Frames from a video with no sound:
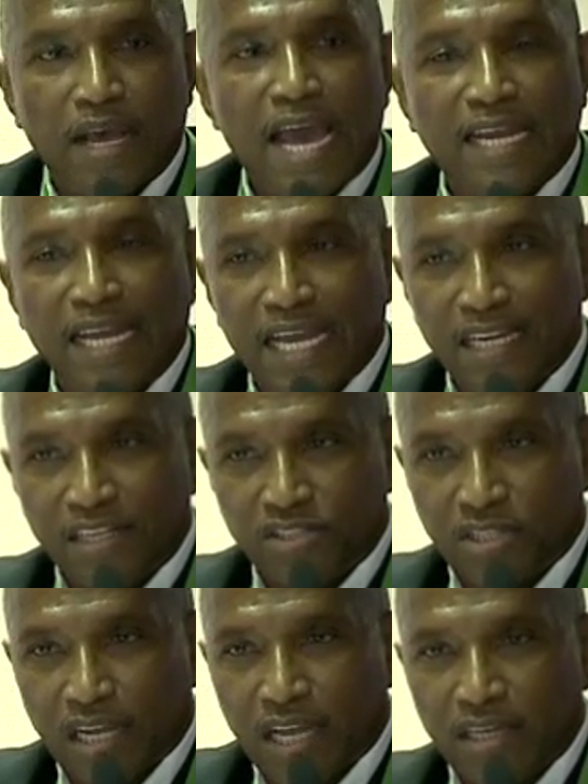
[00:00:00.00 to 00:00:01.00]
at any
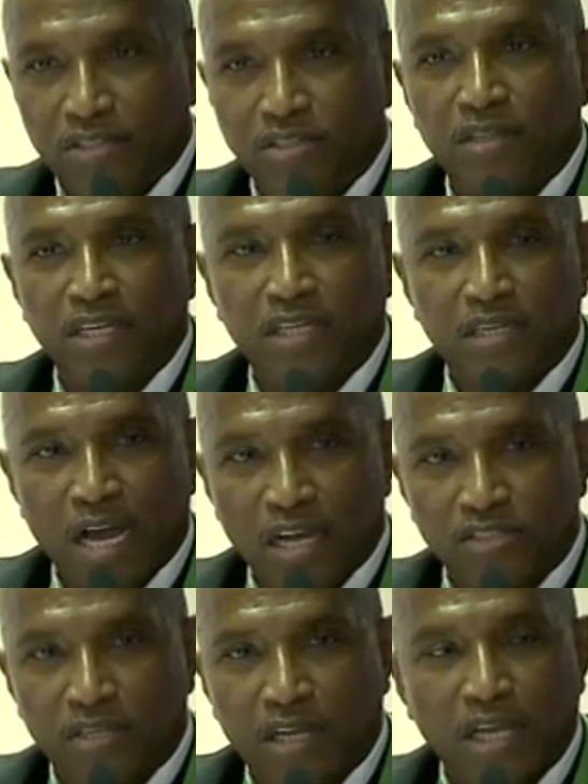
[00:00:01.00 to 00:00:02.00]
stage in the
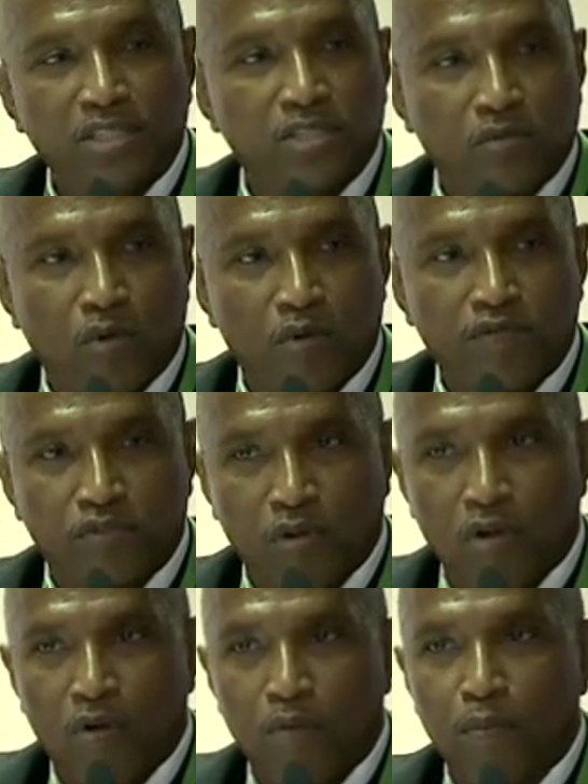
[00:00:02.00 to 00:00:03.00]
intoxication or
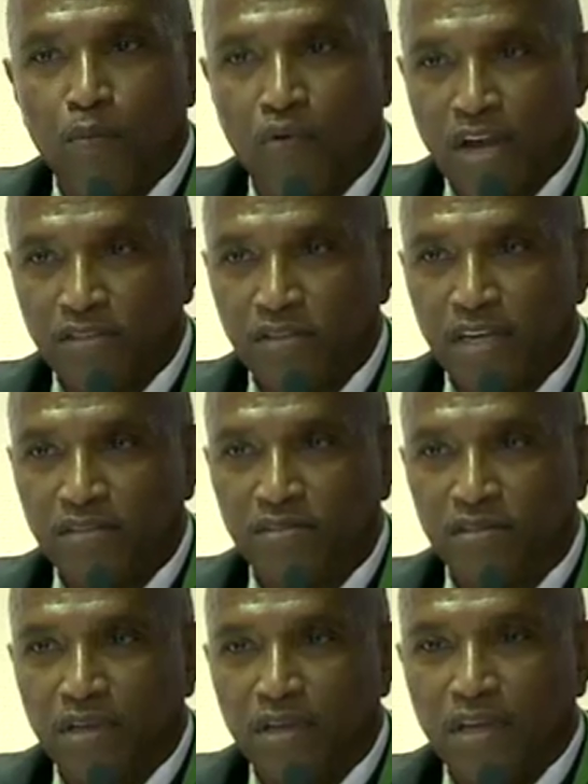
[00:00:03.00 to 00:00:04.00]
withdrawal process,